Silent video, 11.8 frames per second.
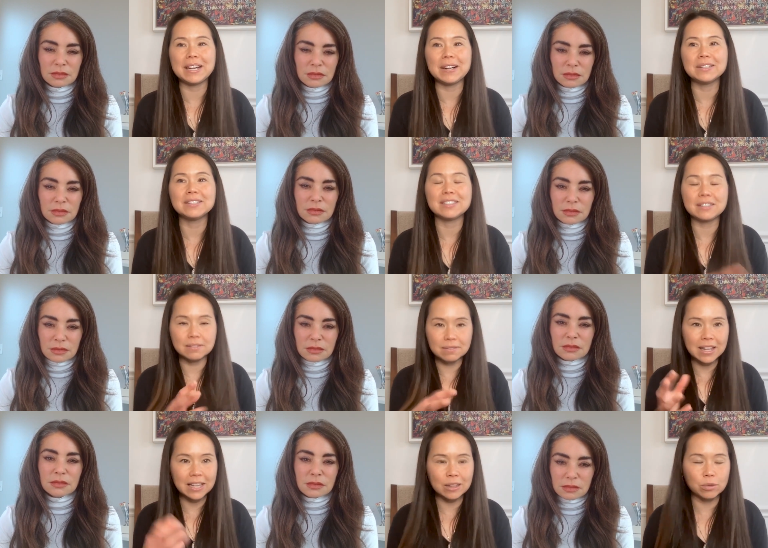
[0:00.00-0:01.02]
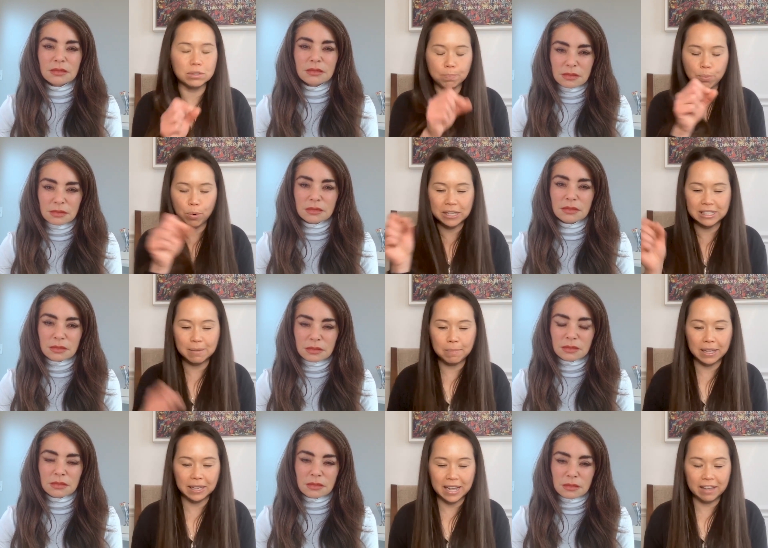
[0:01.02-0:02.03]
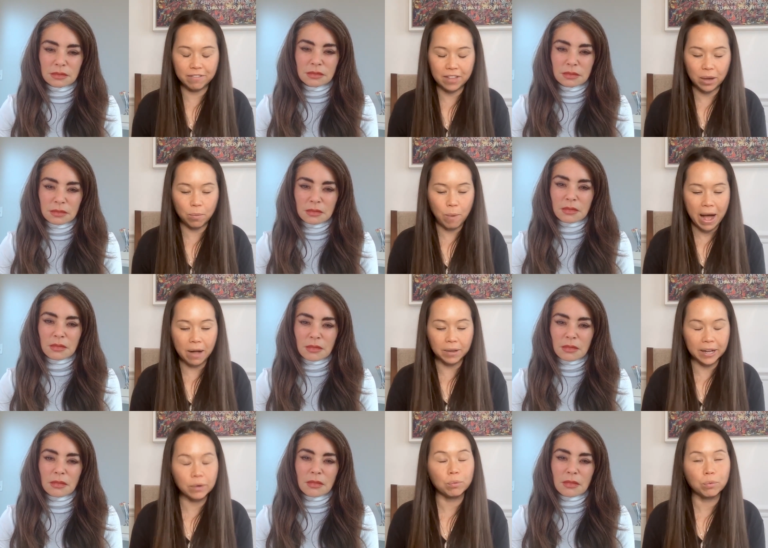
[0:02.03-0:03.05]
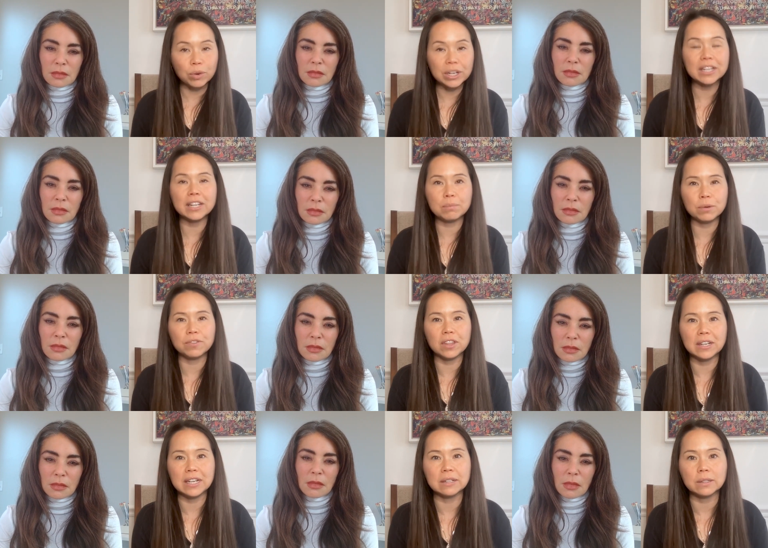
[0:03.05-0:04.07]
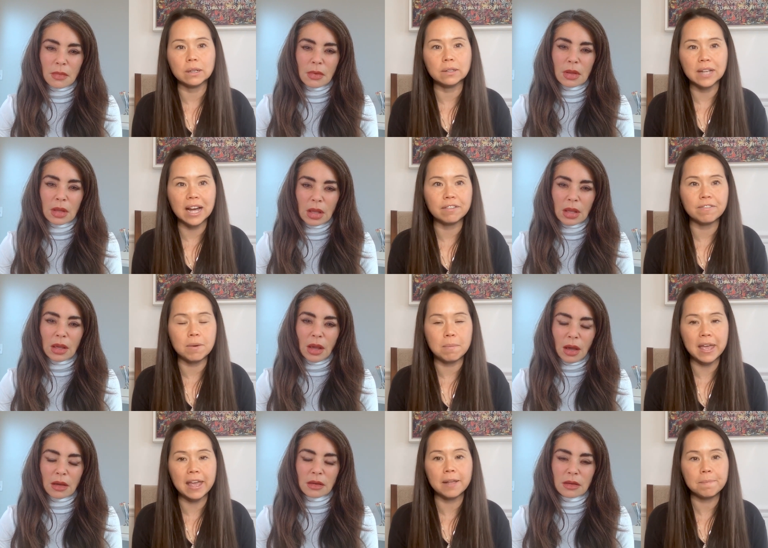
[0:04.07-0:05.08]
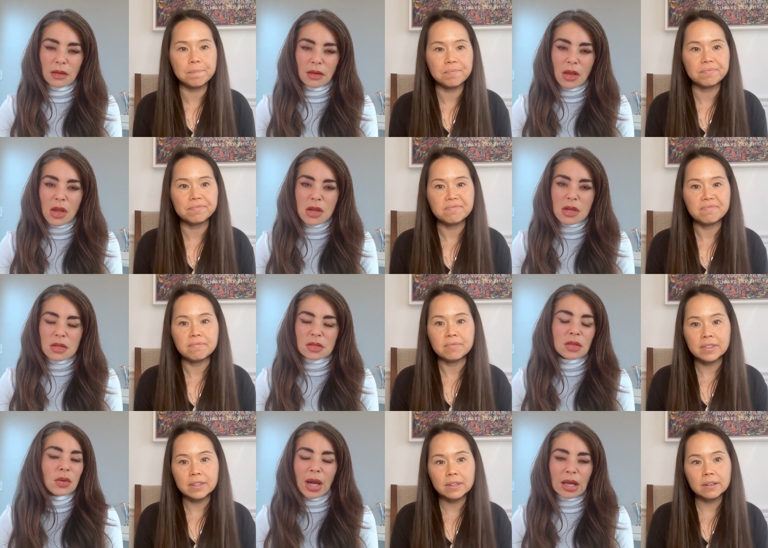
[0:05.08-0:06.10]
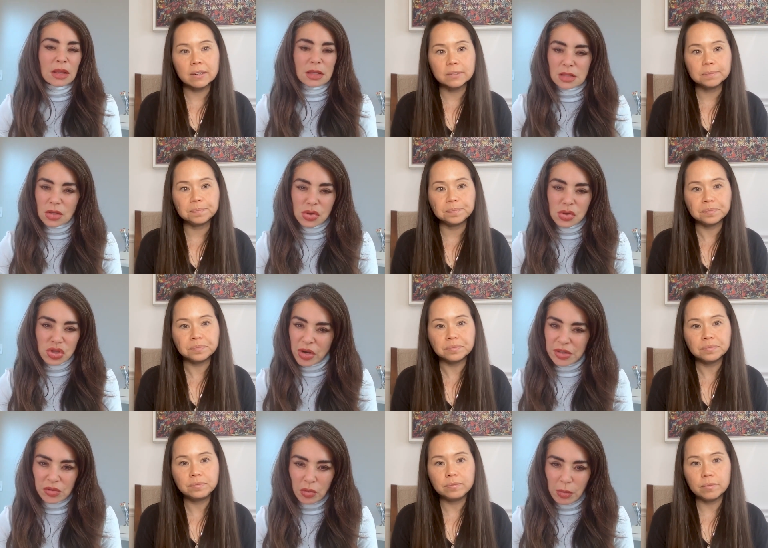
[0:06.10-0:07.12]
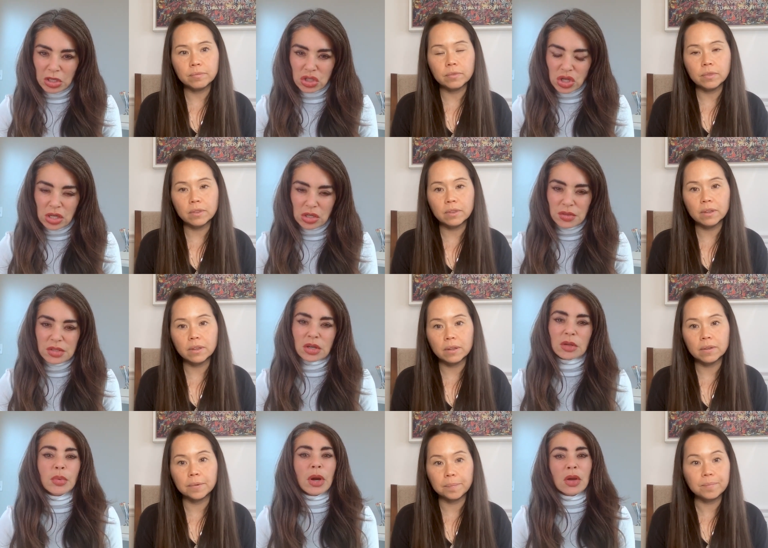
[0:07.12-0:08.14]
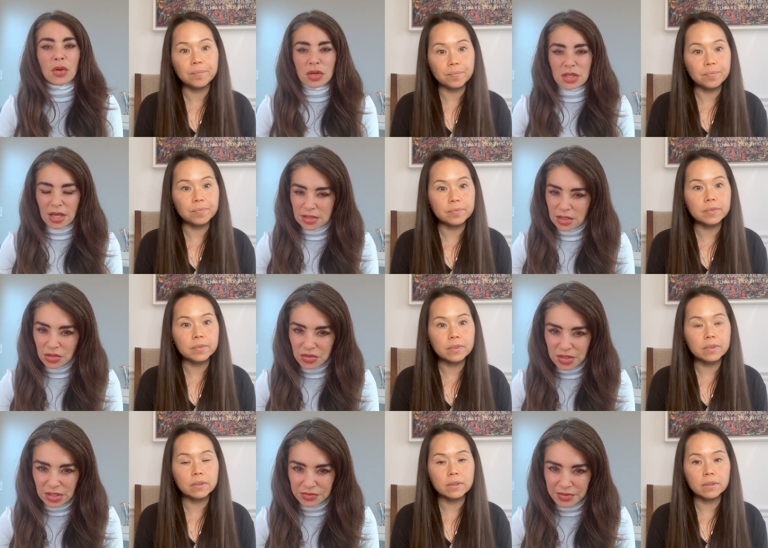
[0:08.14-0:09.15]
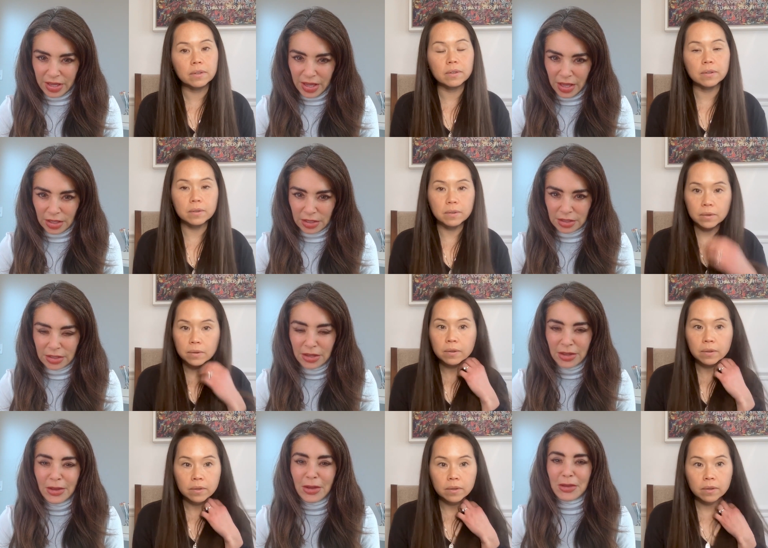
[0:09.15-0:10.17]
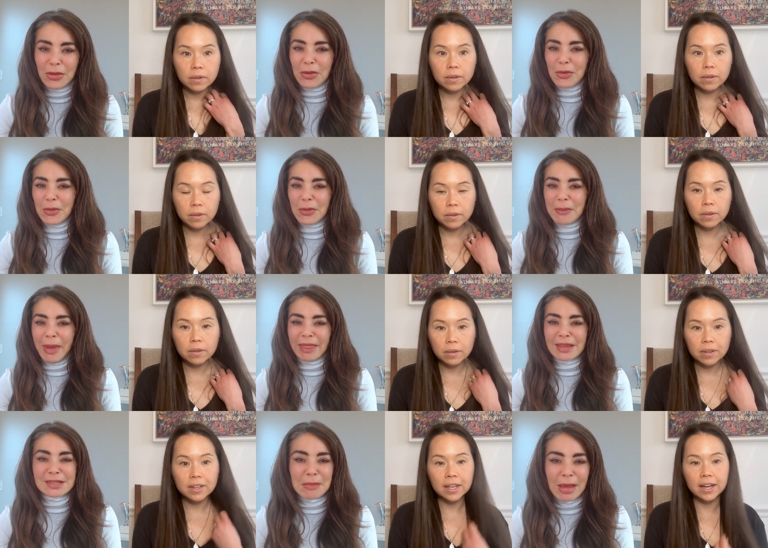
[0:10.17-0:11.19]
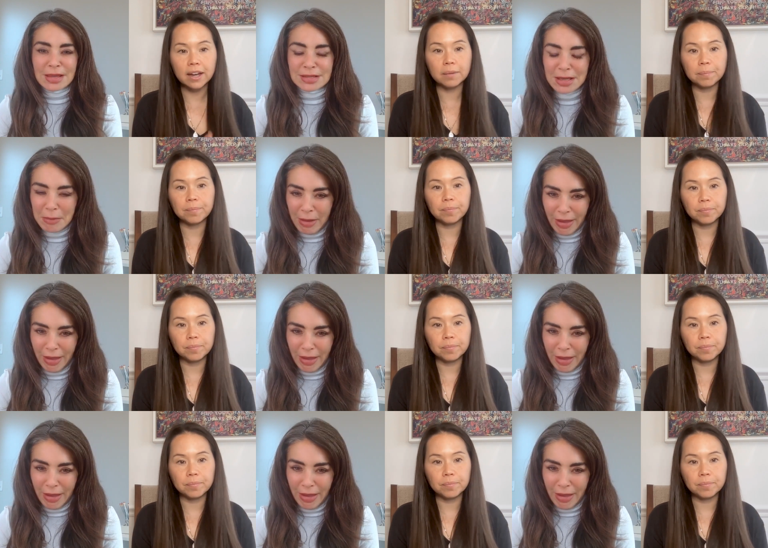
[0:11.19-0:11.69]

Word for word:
Speaker 1: else at those points in my life, like, wow, like really moved the needle a lot for me.
Speaker 2: So, you had this huge transformation. You started prioritizing yourself again. You met this yeah. amazing